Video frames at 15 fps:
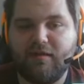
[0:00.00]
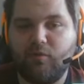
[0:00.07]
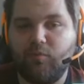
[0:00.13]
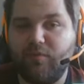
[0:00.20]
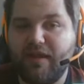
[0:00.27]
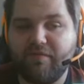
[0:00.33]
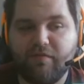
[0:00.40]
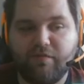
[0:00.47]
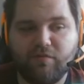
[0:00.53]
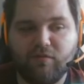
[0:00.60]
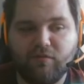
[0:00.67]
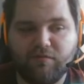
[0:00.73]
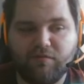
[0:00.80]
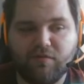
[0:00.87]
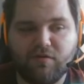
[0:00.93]
Like, we never
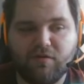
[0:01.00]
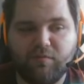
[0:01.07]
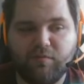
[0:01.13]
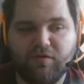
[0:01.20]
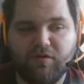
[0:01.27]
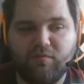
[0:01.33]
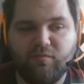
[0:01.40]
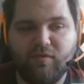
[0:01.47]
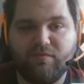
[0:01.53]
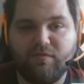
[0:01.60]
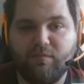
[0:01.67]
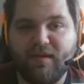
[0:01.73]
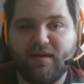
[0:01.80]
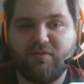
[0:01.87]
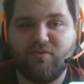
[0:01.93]
fold, of course, because we have the
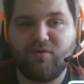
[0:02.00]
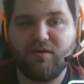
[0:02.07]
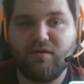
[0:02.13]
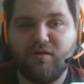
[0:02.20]
backdoor.